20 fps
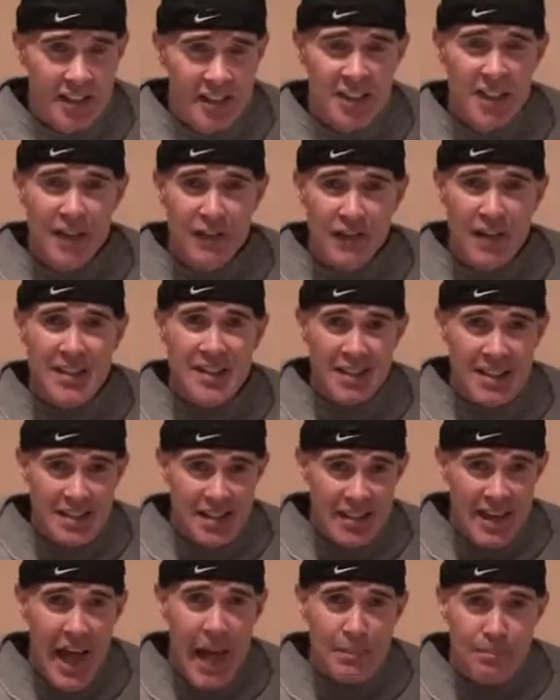This defense
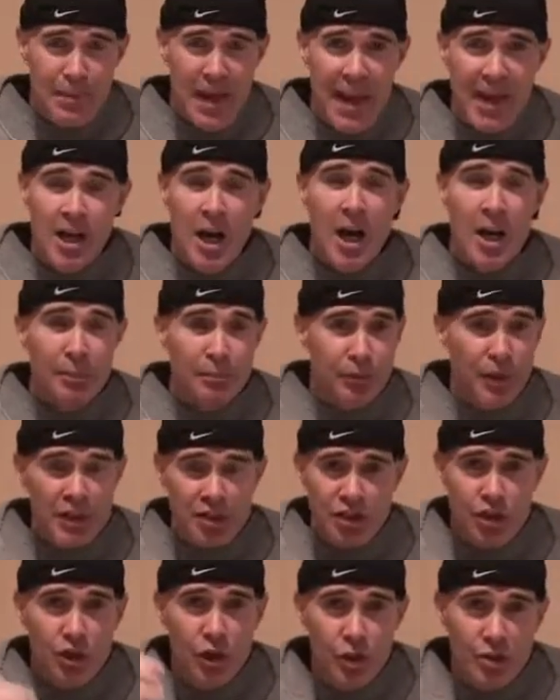is that bad.
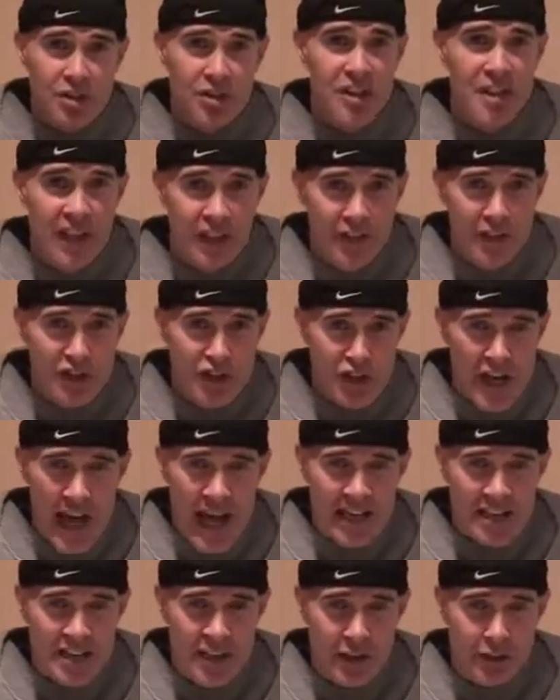Plus, no Steven
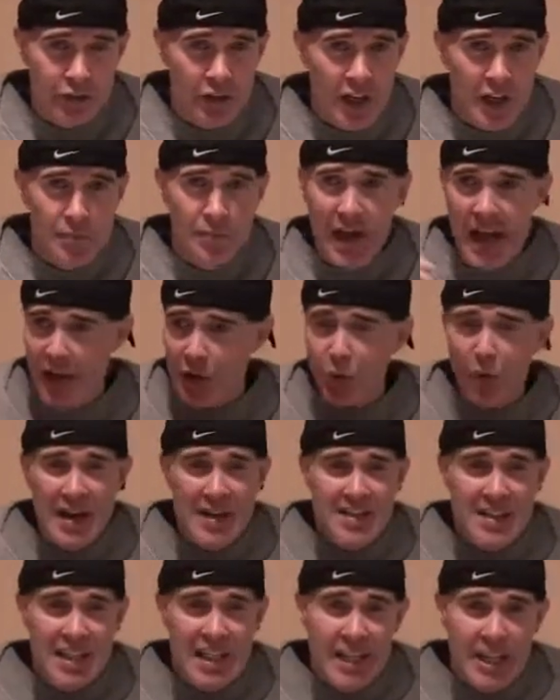Jackson at running back.
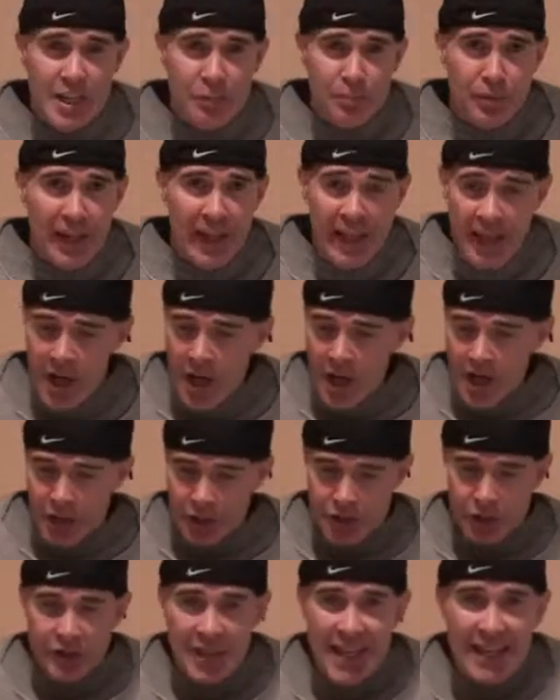When's he going to play?
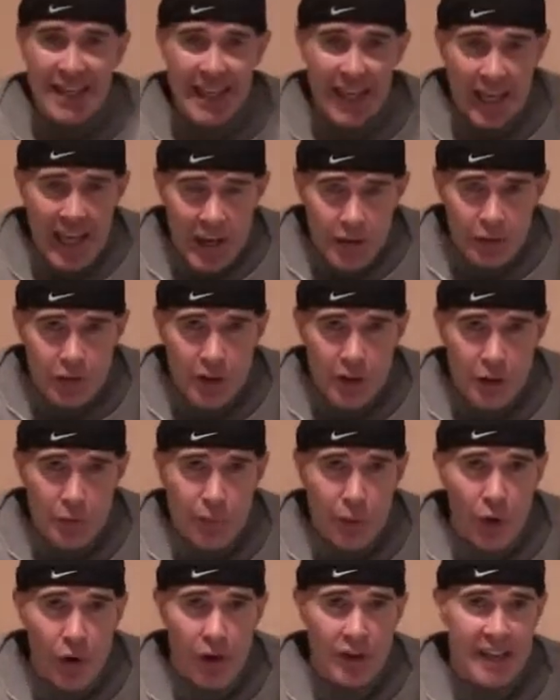So they can't run the
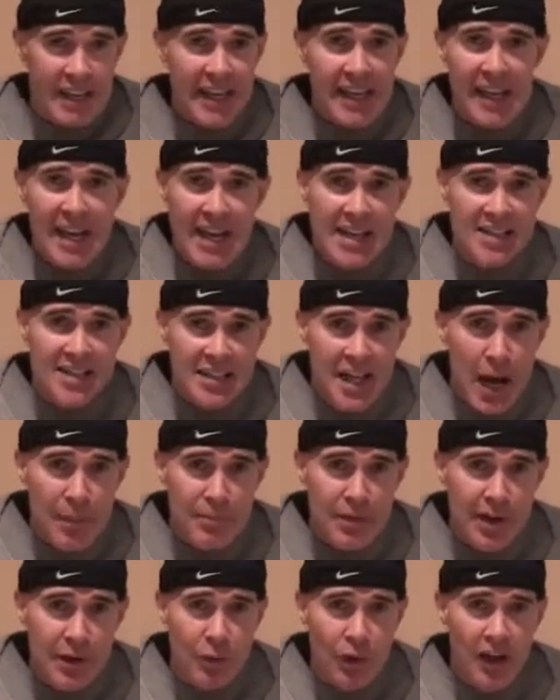ball and they can't
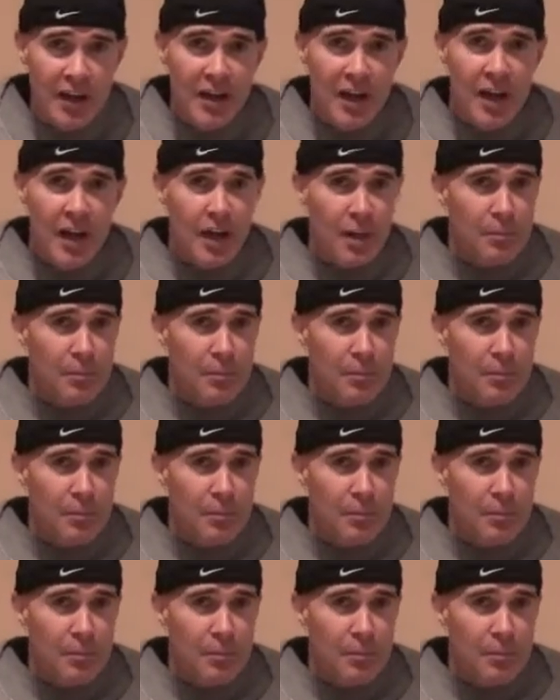stop anyone.